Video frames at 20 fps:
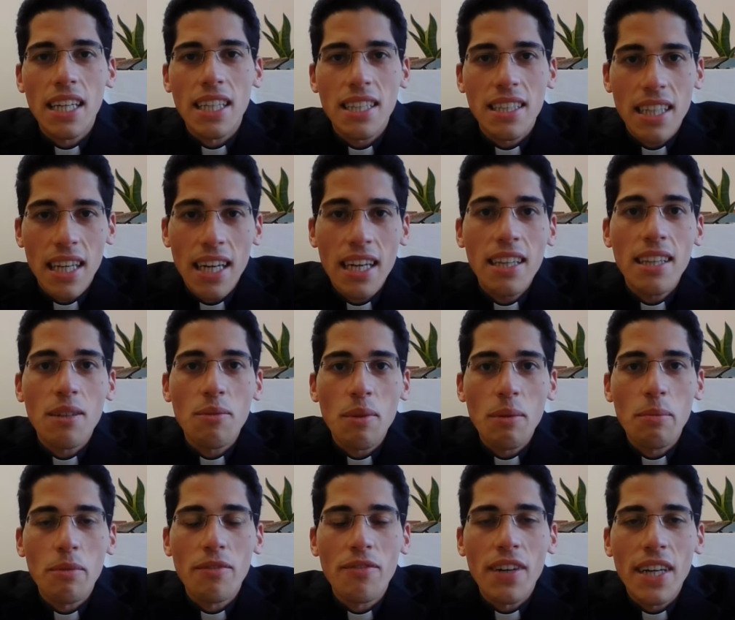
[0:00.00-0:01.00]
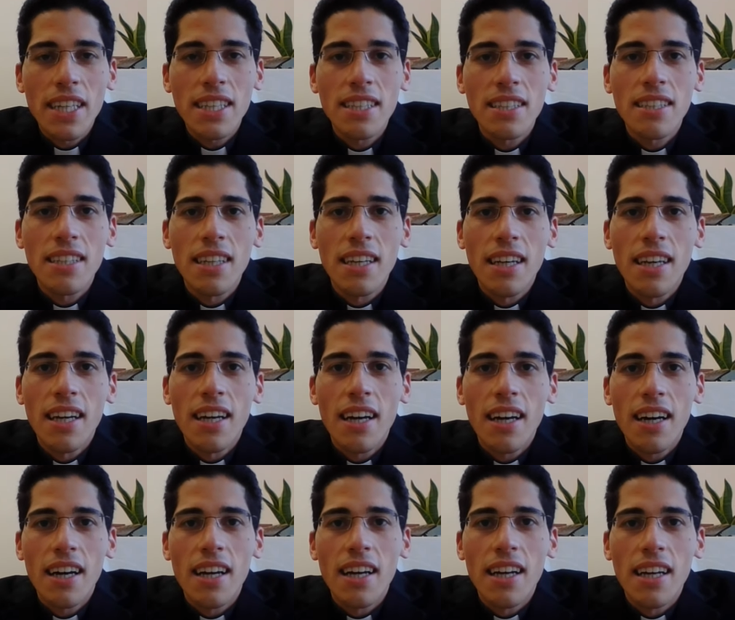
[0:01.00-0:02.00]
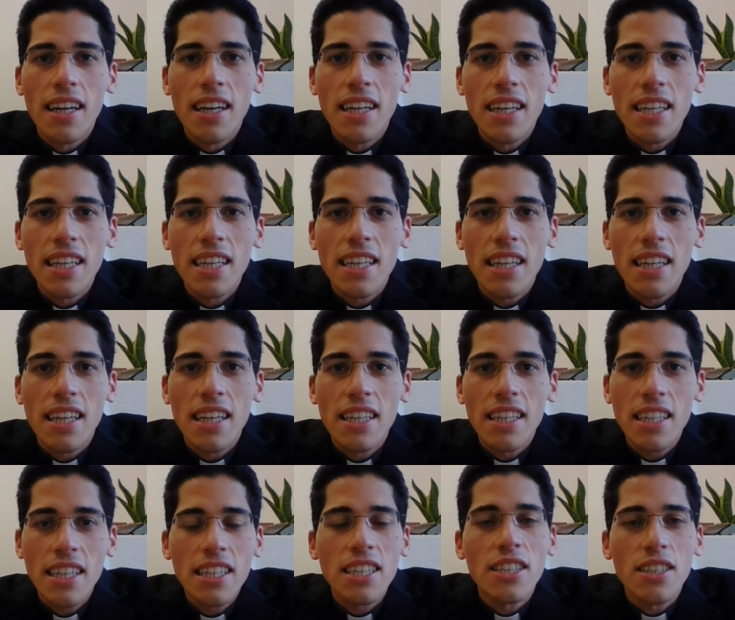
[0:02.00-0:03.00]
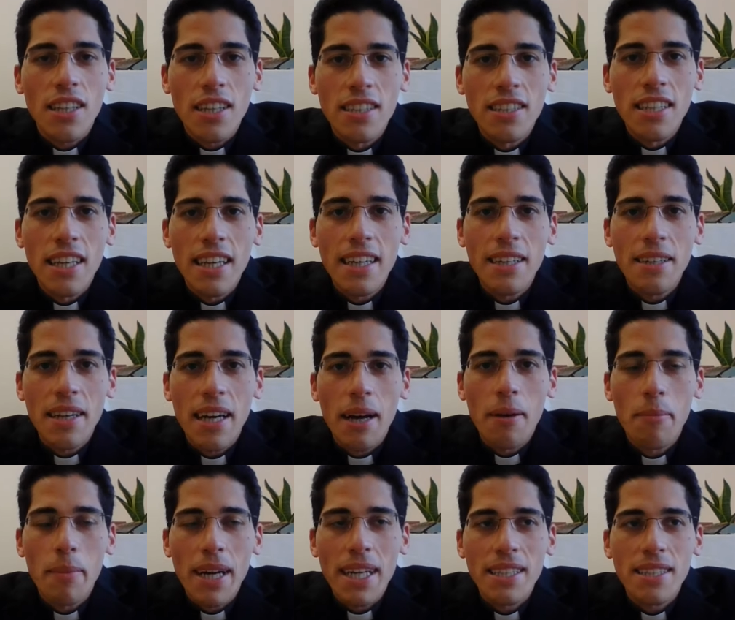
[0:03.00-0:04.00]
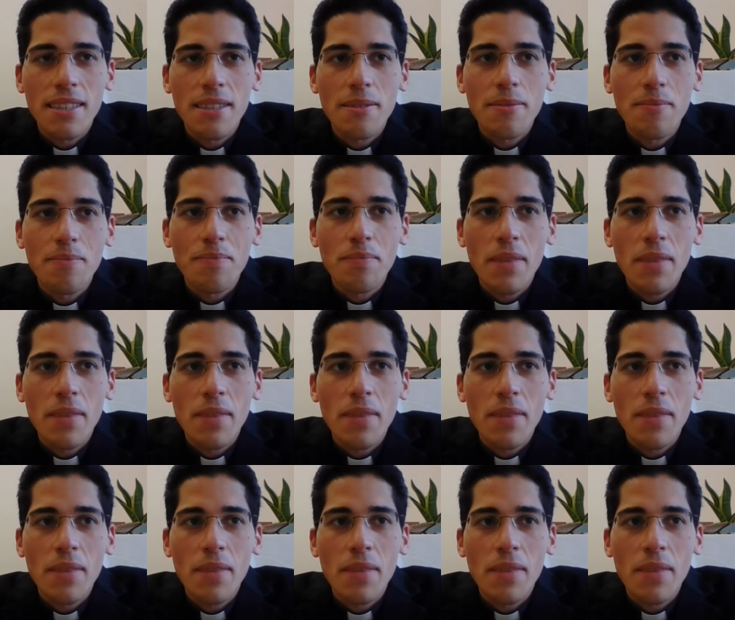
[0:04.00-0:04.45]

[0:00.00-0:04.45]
say, that we profess each Sunday at Mass.